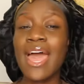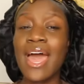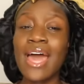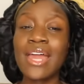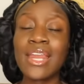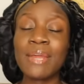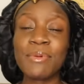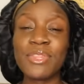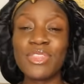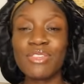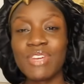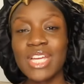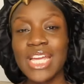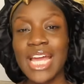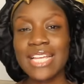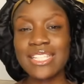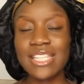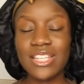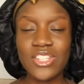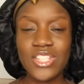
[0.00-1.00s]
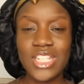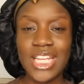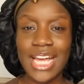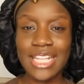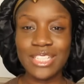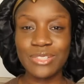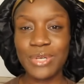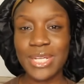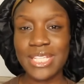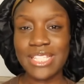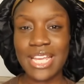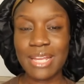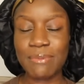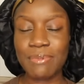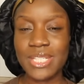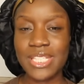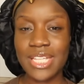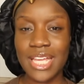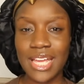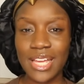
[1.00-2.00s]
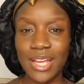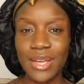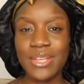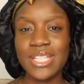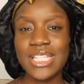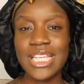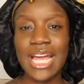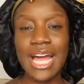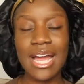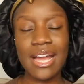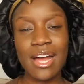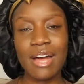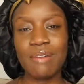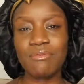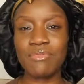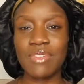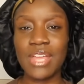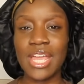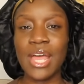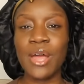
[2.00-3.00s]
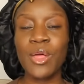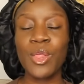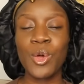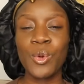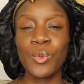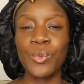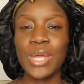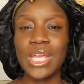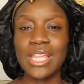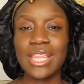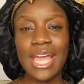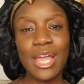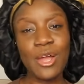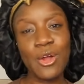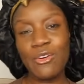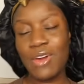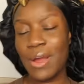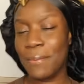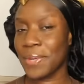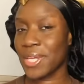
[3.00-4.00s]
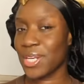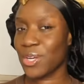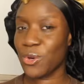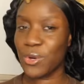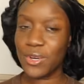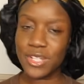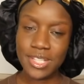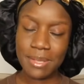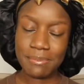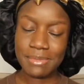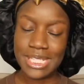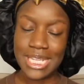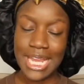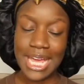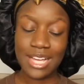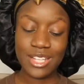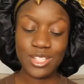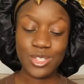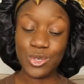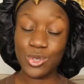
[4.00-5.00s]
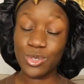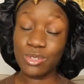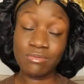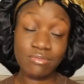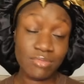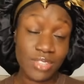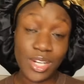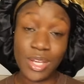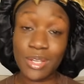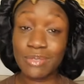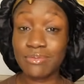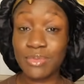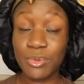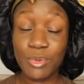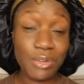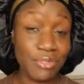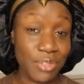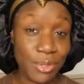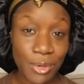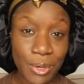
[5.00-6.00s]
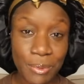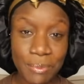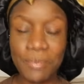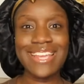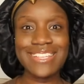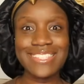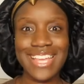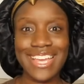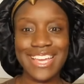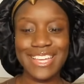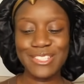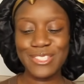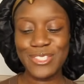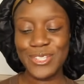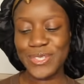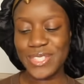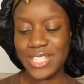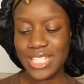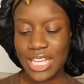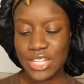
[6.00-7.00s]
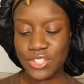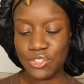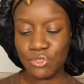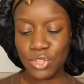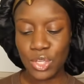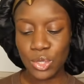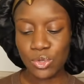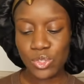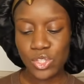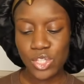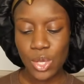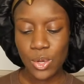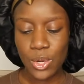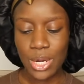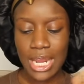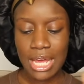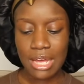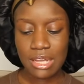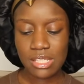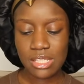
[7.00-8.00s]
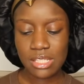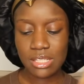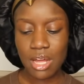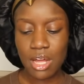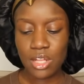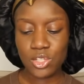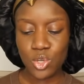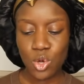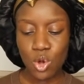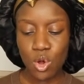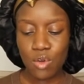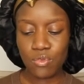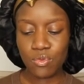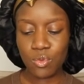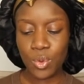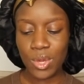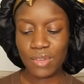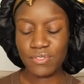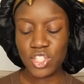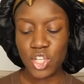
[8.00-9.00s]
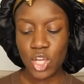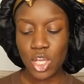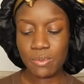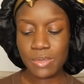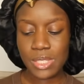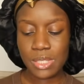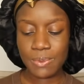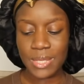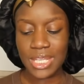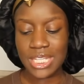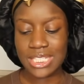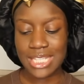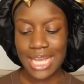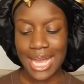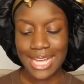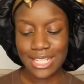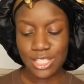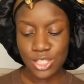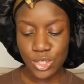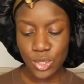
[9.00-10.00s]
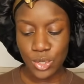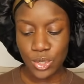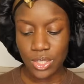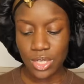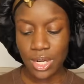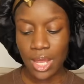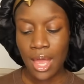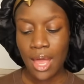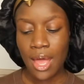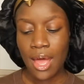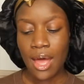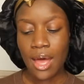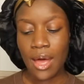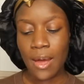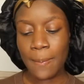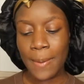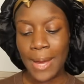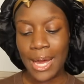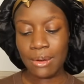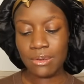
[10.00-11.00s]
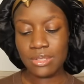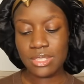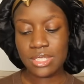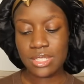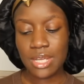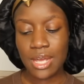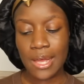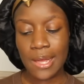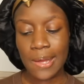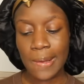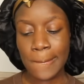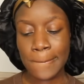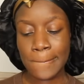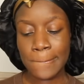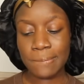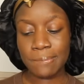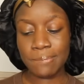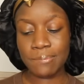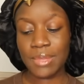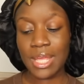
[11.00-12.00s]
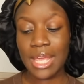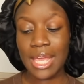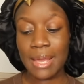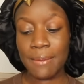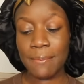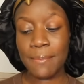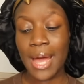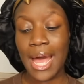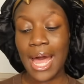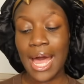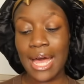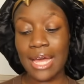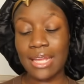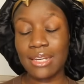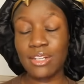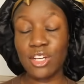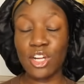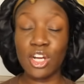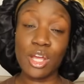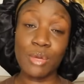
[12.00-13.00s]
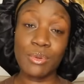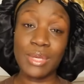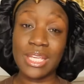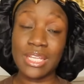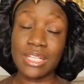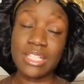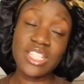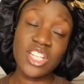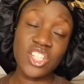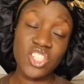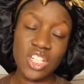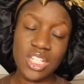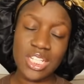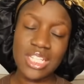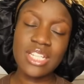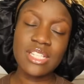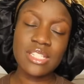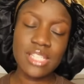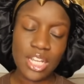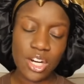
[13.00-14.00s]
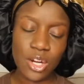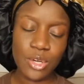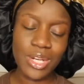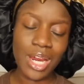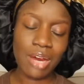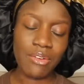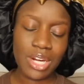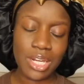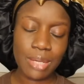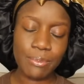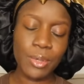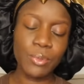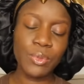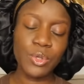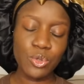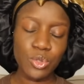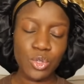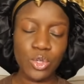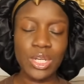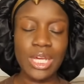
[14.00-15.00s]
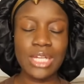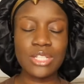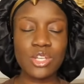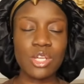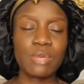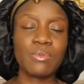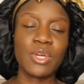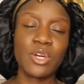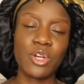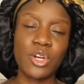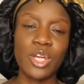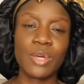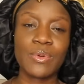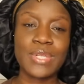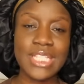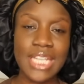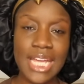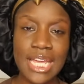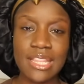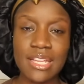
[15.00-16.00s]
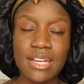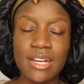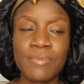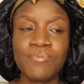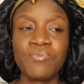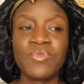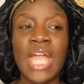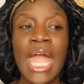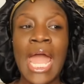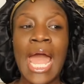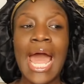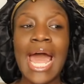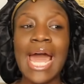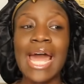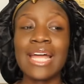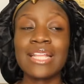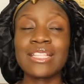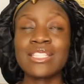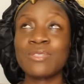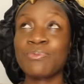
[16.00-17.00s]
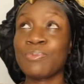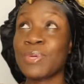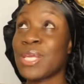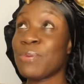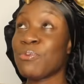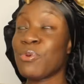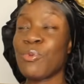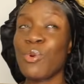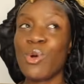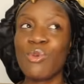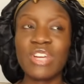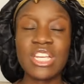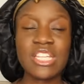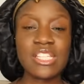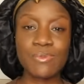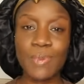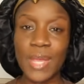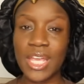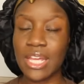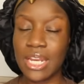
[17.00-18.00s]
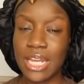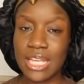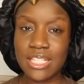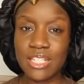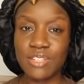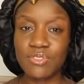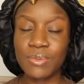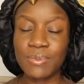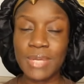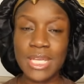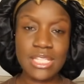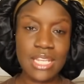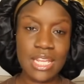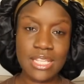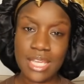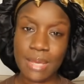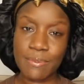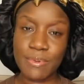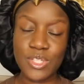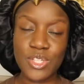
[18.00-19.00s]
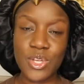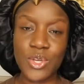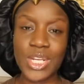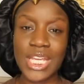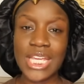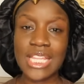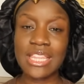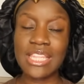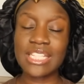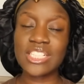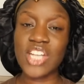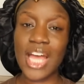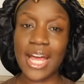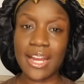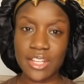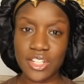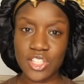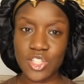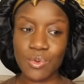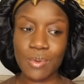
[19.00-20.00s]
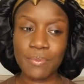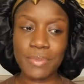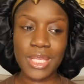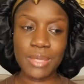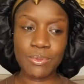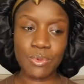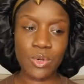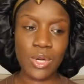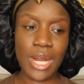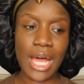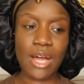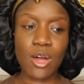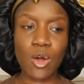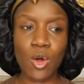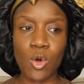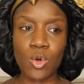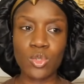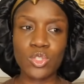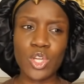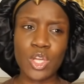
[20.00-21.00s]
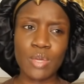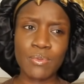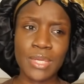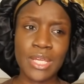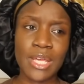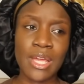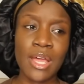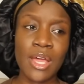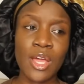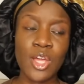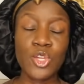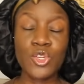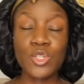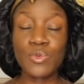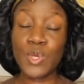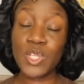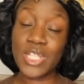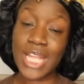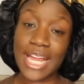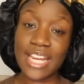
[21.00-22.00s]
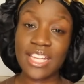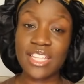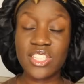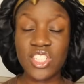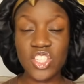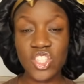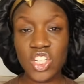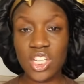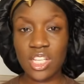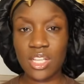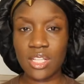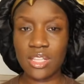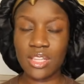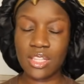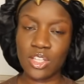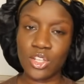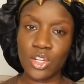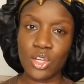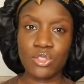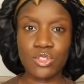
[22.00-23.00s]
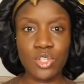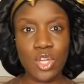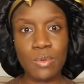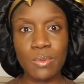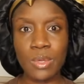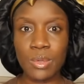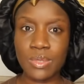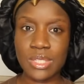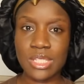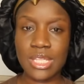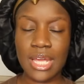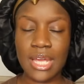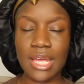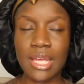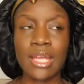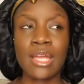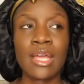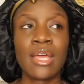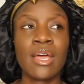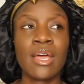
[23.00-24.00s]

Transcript: And number three, as I usually and always say, please to get cozy and comfy with a hot Ribena or some snacks or, you know, wherever you want. Let's get into today's review. So let us start off with Toby speaking to Anton about him and Chloe, essentially. He didn't say Chloe directly, but we all know that Toby and Chloe were together. And people were already speculating from yesterday's episode in the challenge when people were like, oh, Toby, who's most likely to cheat? And, you know, Toby was there.